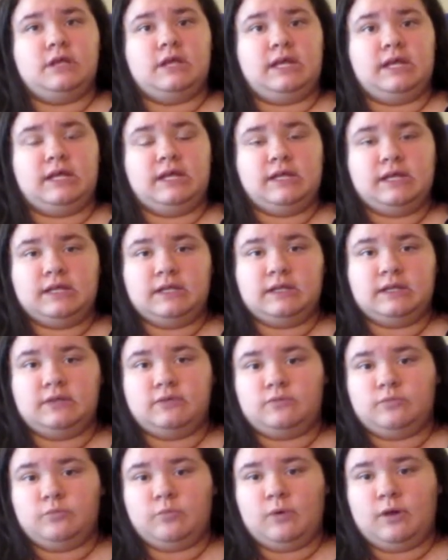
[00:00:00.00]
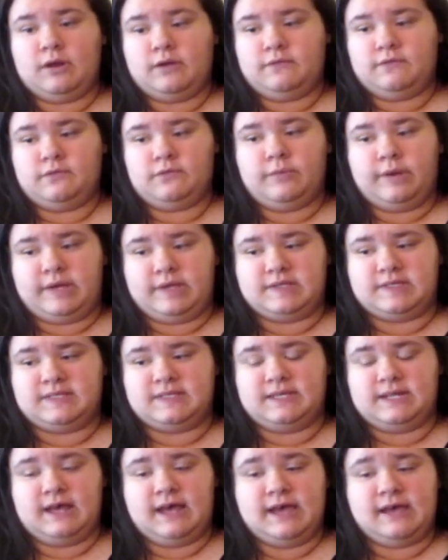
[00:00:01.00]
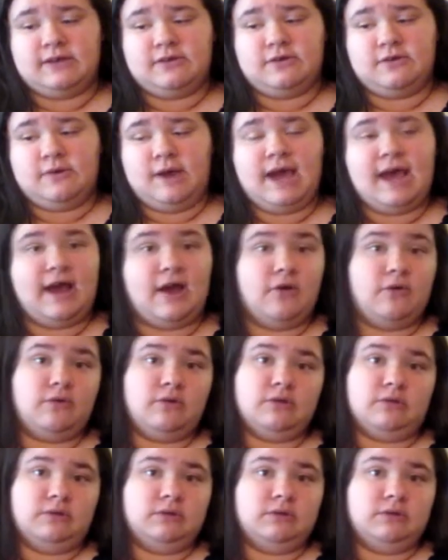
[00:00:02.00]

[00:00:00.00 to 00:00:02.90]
in one of the ways that I know how,